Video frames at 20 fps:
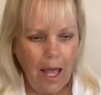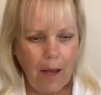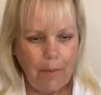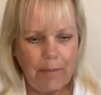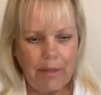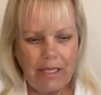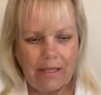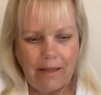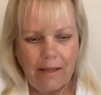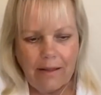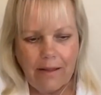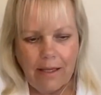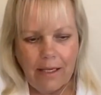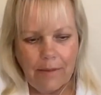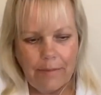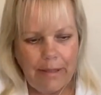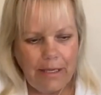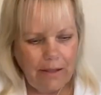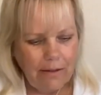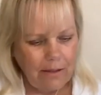But the thing
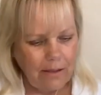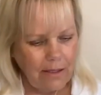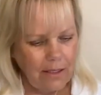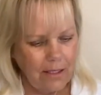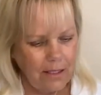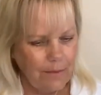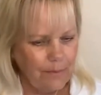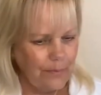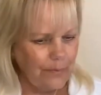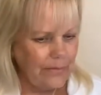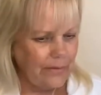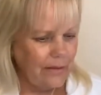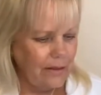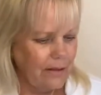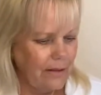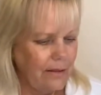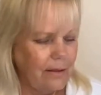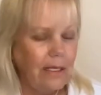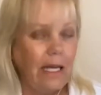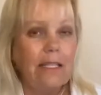about
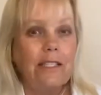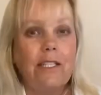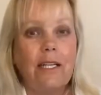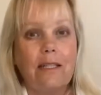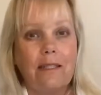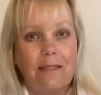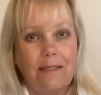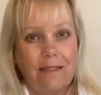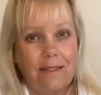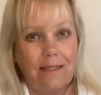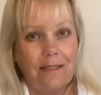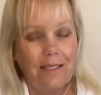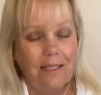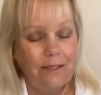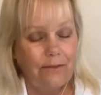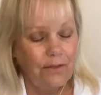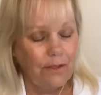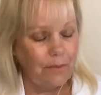Nigella sativa,